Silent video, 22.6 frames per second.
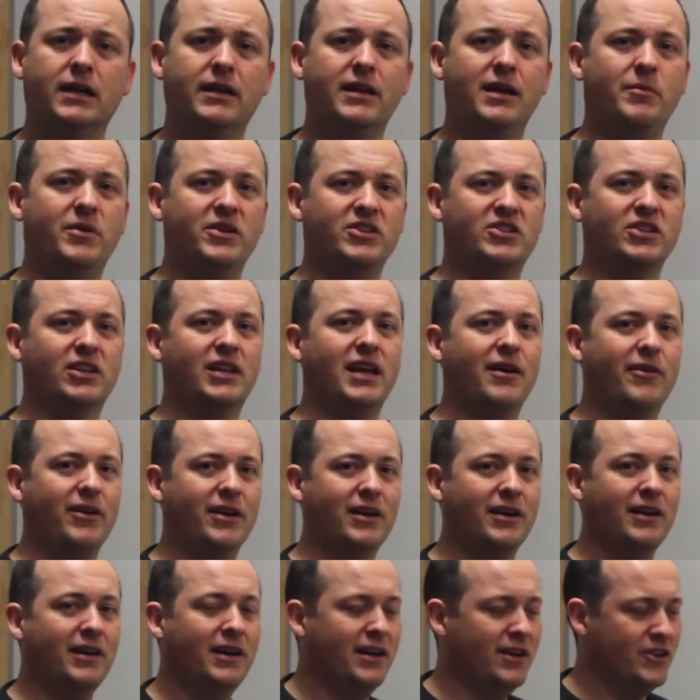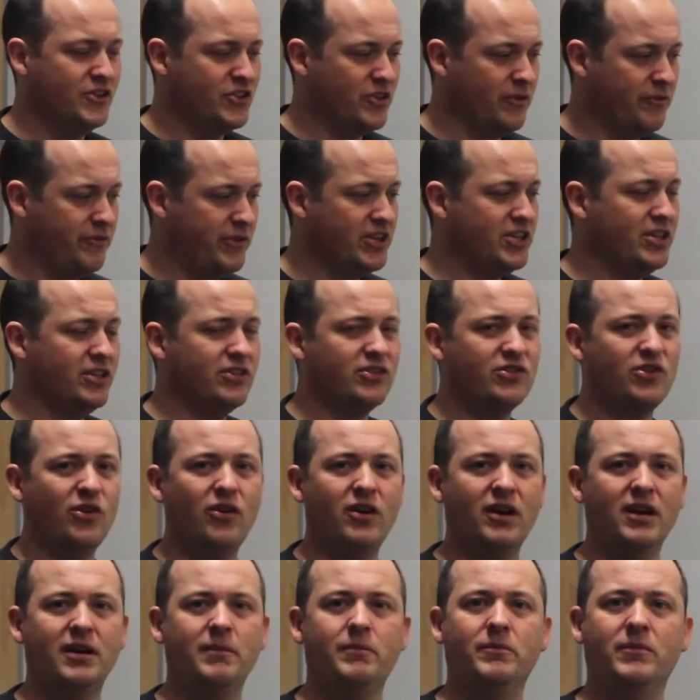Okay, that means allowing
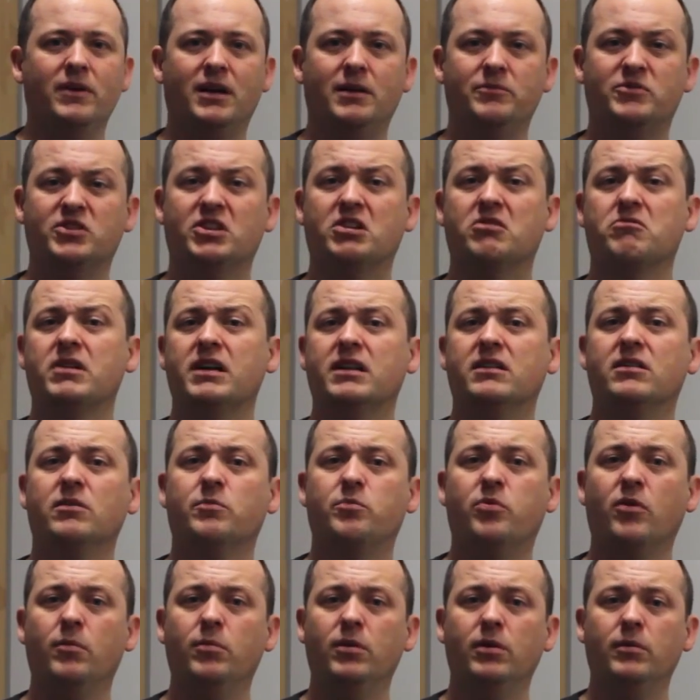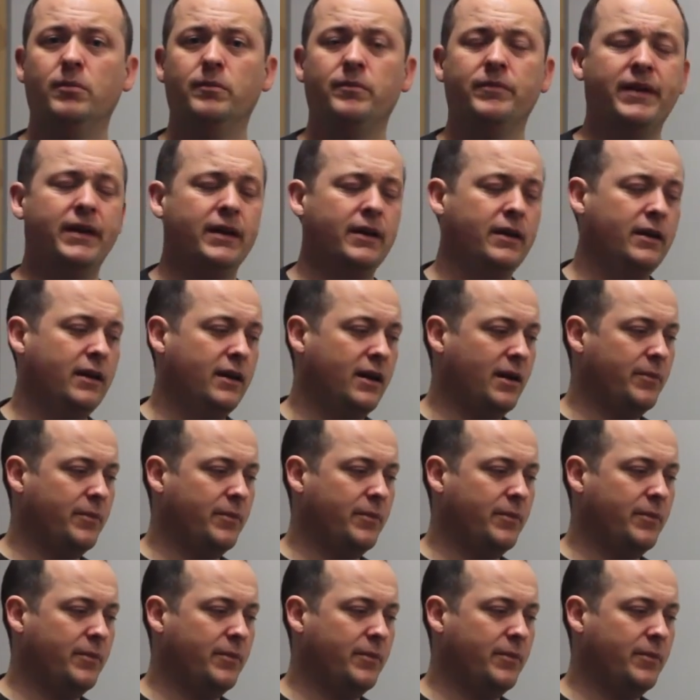sufficient time to correct the problem,